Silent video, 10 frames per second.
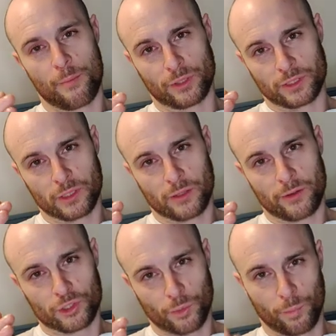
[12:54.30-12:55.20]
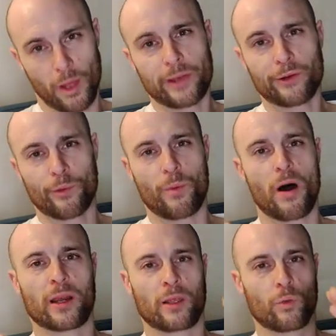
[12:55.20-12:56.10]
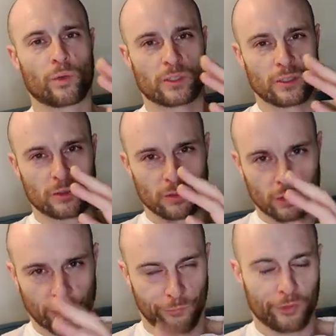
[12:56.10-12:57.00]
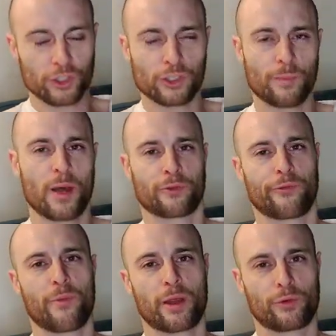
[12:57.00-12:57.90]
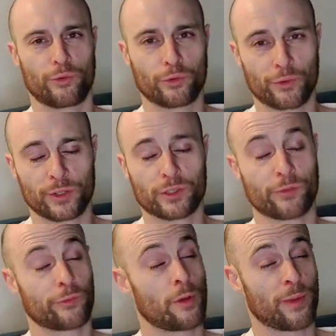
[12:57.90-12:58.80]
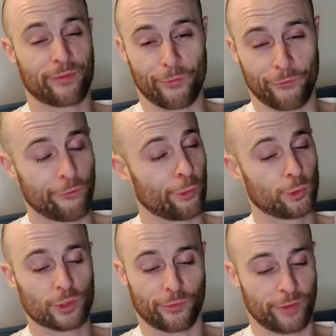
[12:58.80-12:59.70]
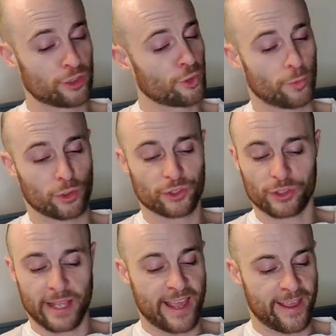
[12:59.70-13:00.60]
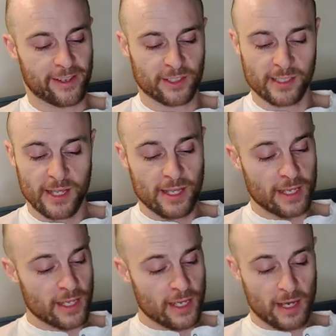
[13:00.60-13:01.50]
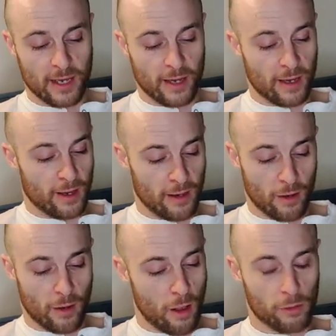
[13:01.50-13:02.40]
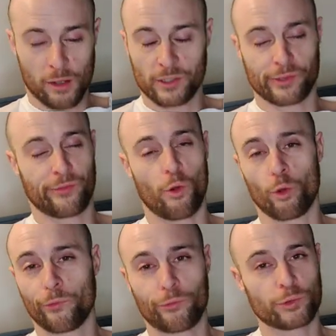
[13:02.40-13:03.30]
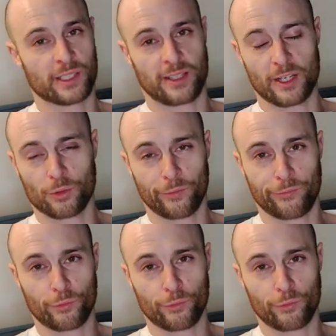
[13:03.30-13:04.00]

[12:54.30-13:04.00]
But supplying your body with a sufficient amount of micronutrients coming from fruits, vegetables, eggs, all kinds of whole foods and natural